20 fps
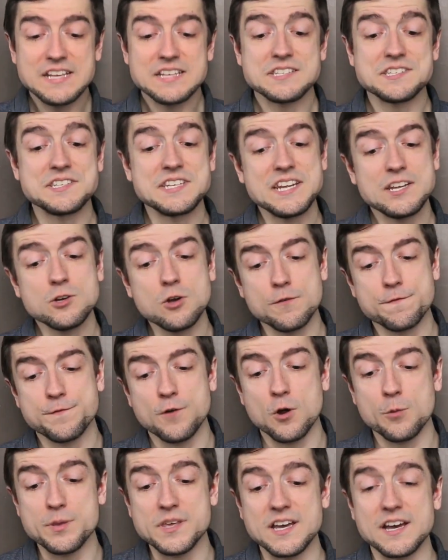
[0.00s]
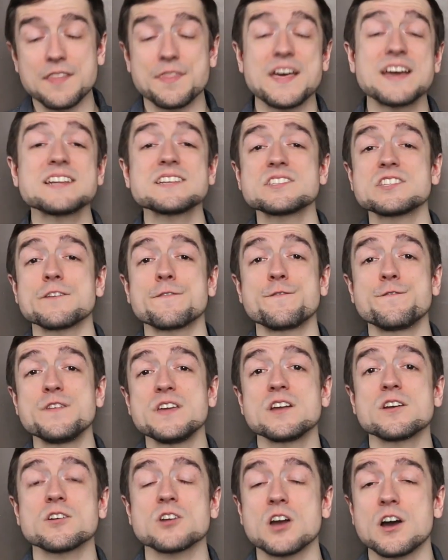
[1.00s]
Xenophobia, that is the
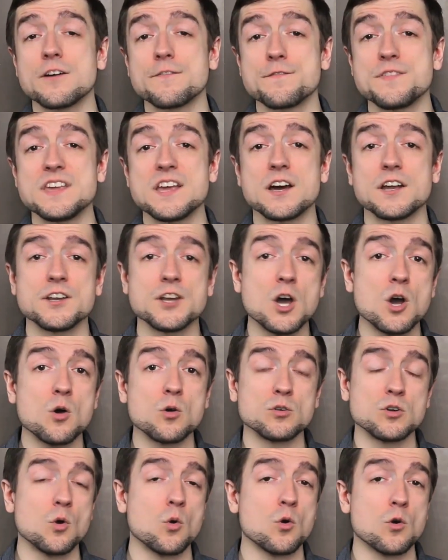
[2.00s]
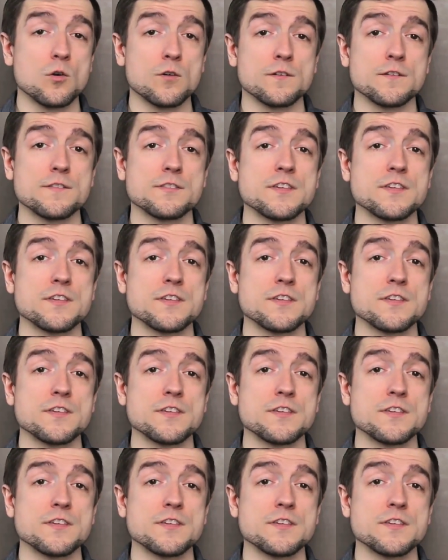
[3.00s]
fear of the unknown or